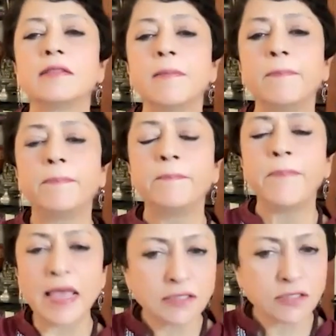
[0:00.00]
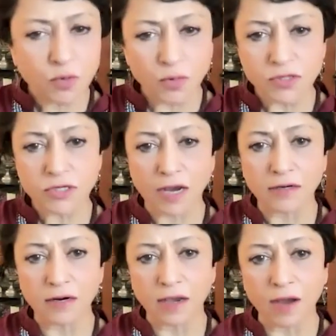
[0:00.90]
the best known
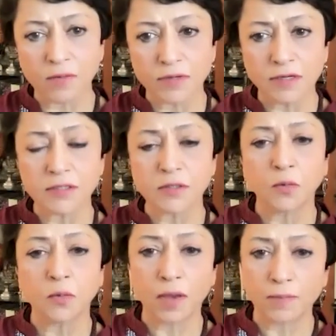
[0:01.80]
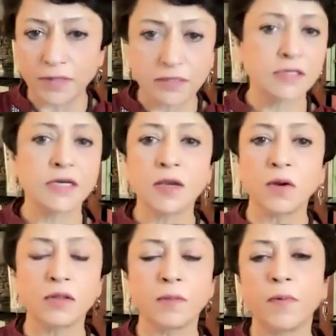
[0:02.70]
chartered accountants who have been sitting
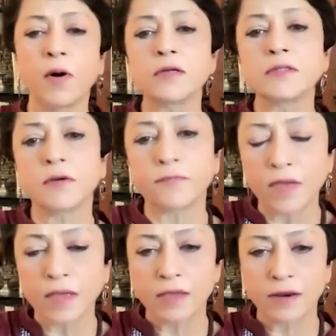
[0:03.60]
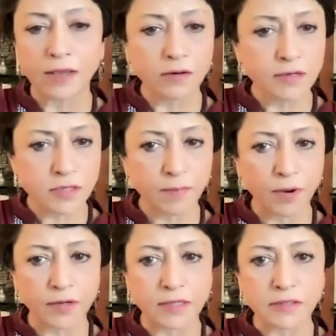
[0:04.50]
on the boards of regulatory
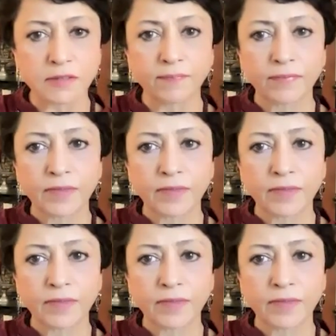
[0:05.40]
bodies.